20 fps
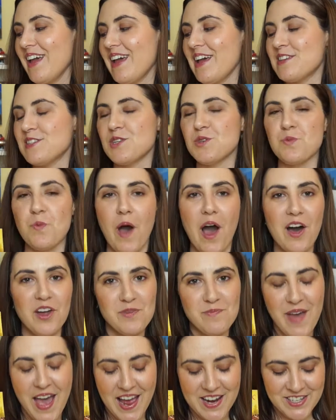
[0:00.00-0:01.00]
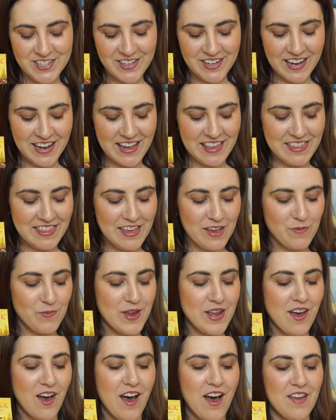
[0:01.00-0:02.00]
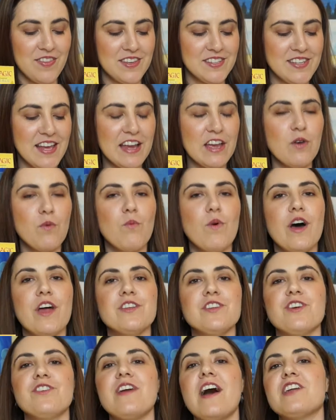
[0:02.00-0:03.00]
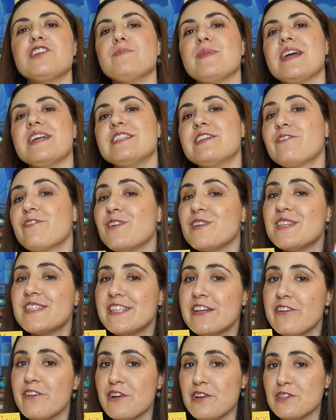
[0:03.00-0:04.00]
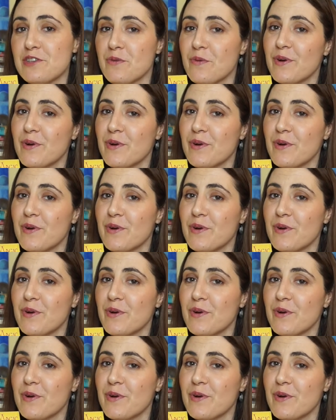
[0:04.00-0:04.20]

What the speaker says: And this is Wild Magic. And then we got the second one, turned out to be a different series.